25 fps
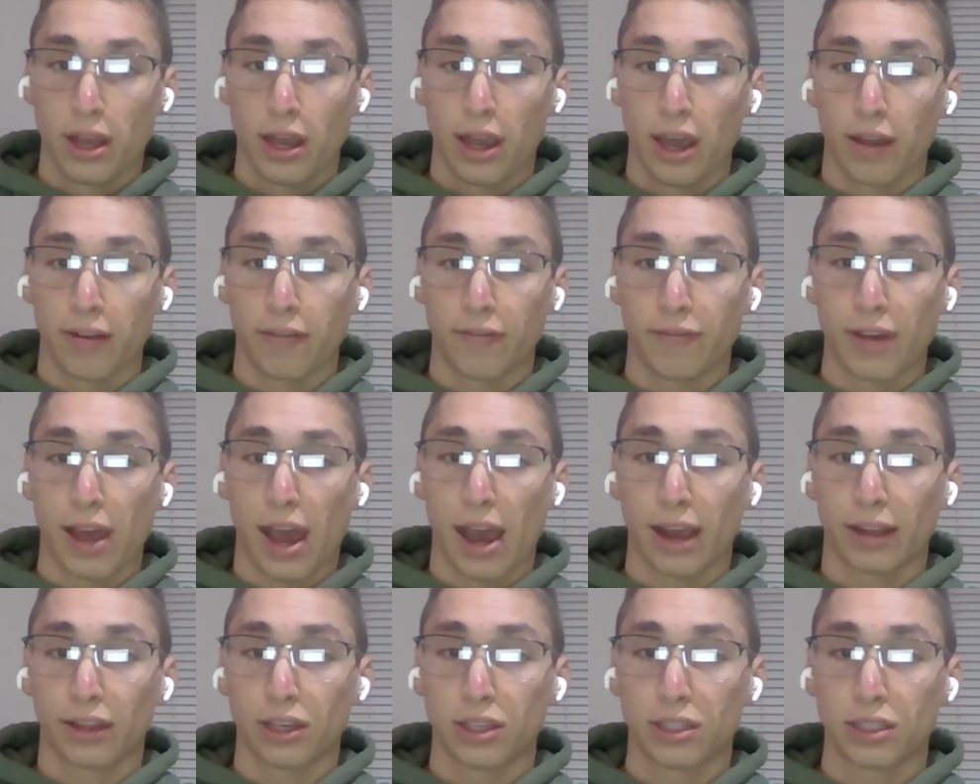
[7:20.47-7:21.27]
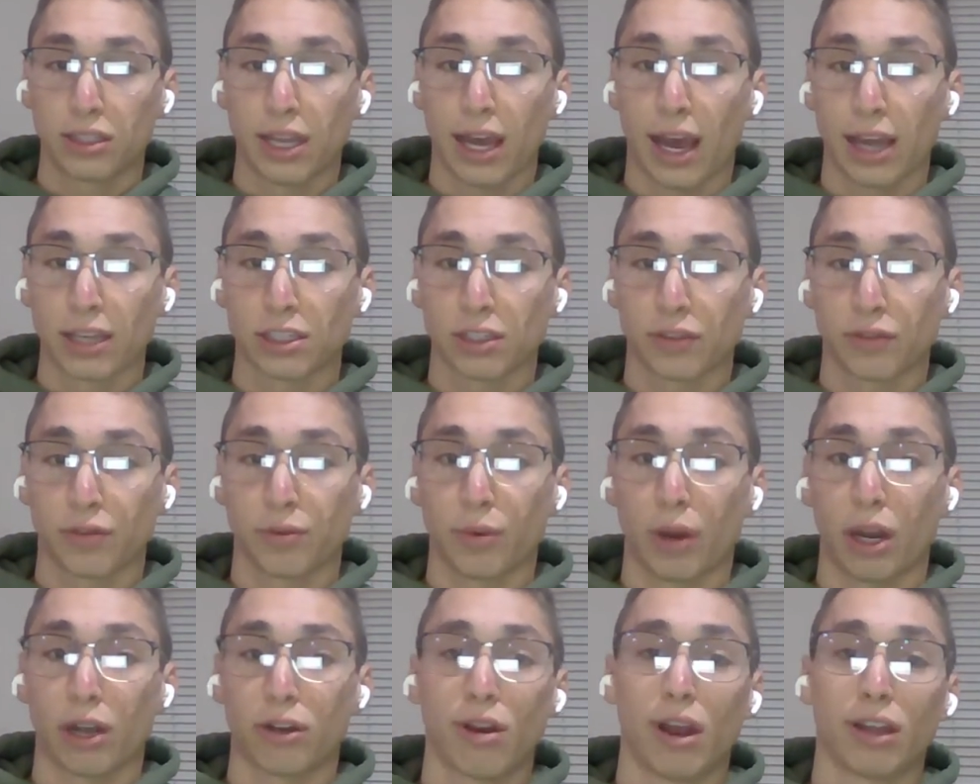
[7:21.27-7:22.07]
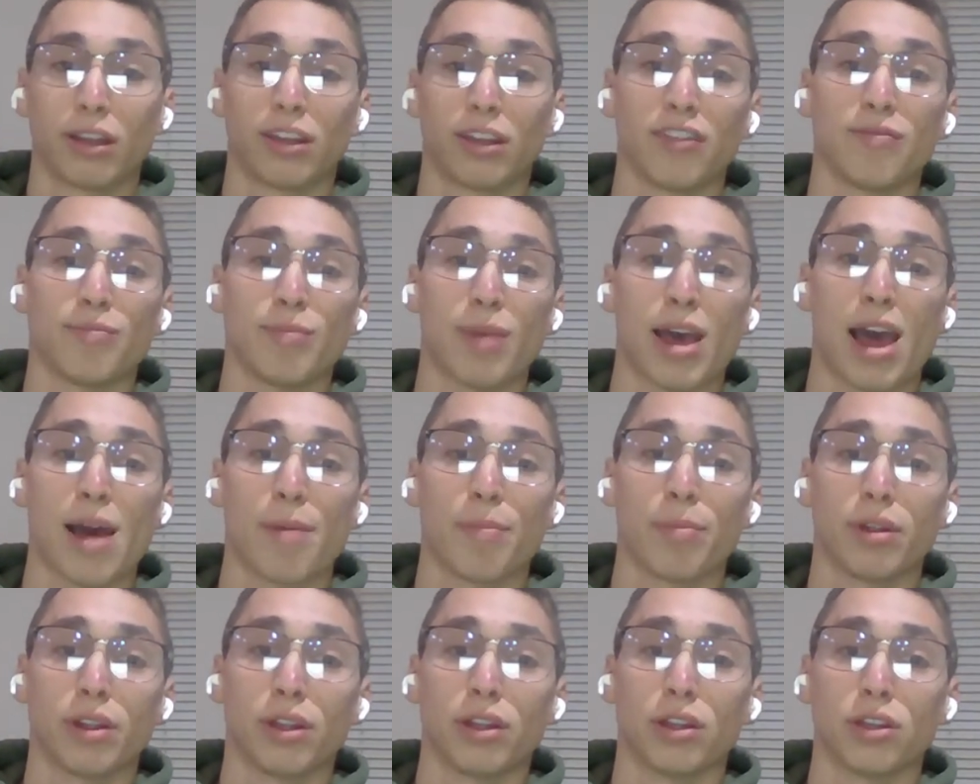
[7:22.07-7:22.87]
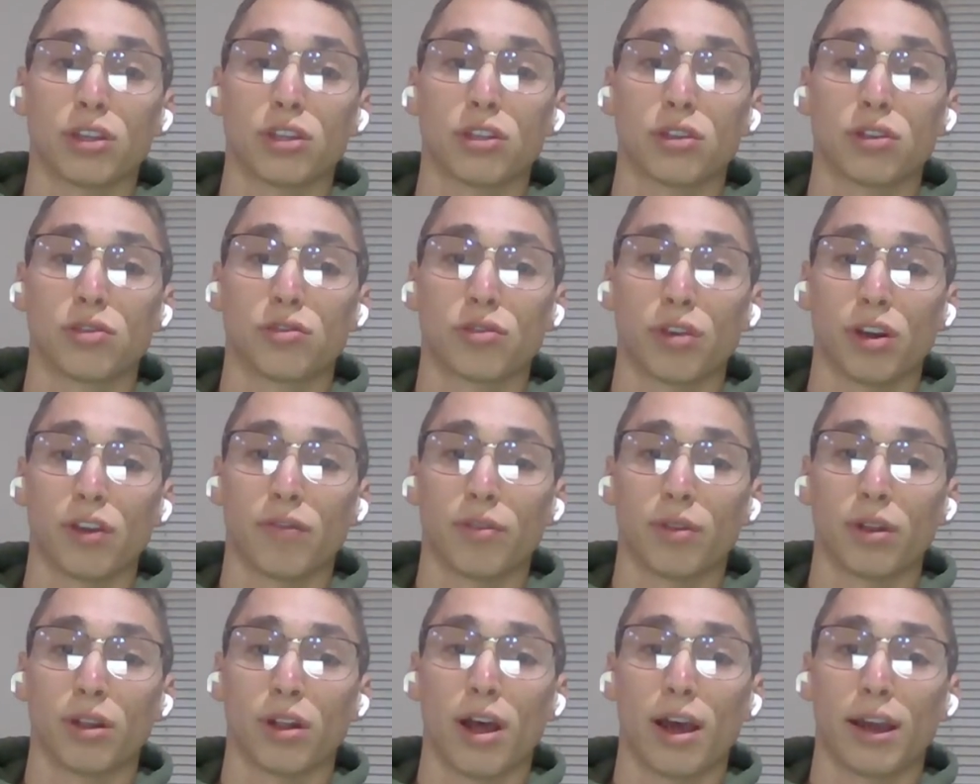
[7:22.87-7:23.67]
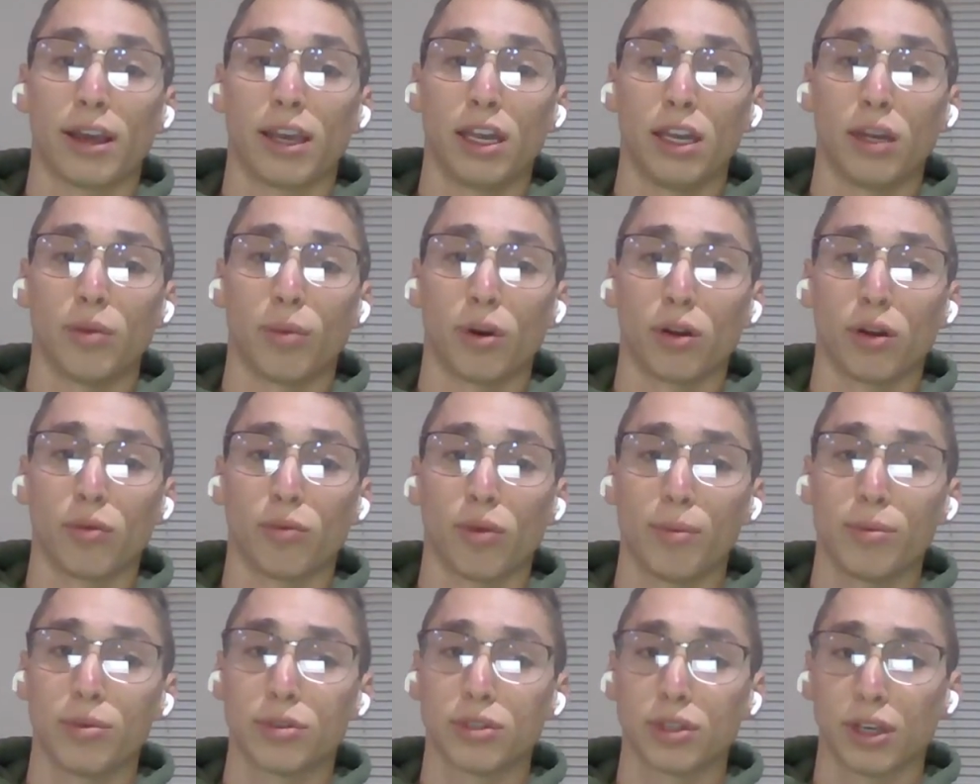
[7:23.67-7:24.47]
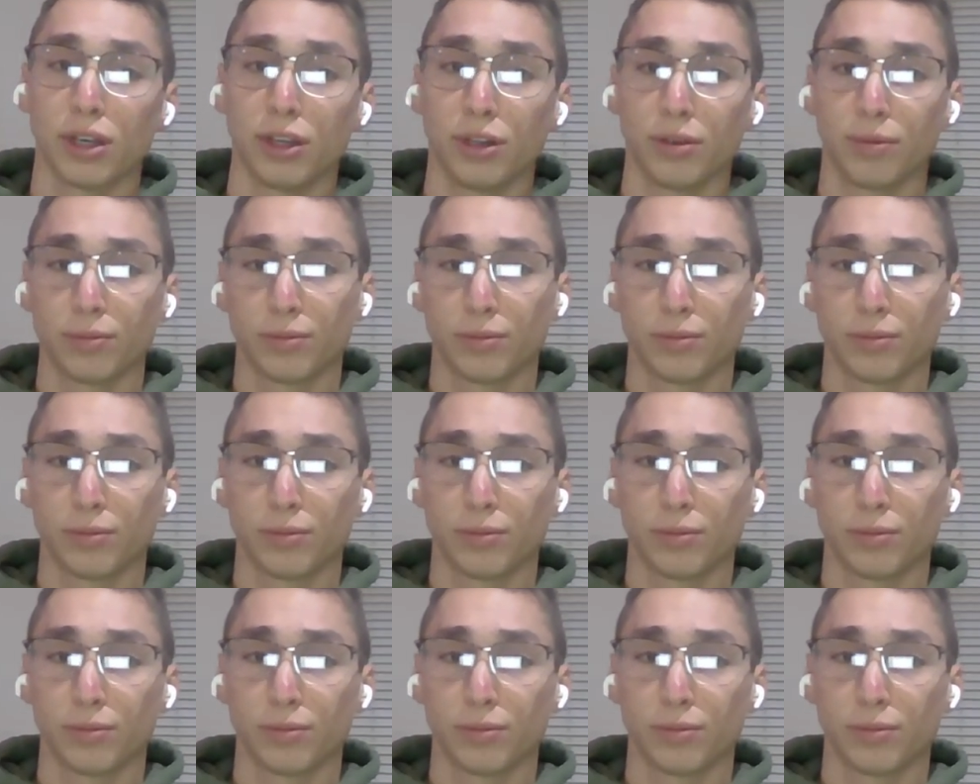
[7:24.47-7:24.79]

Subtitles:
In fact, these stats are from an interactive map and it's straight from the Lockheed Martin website.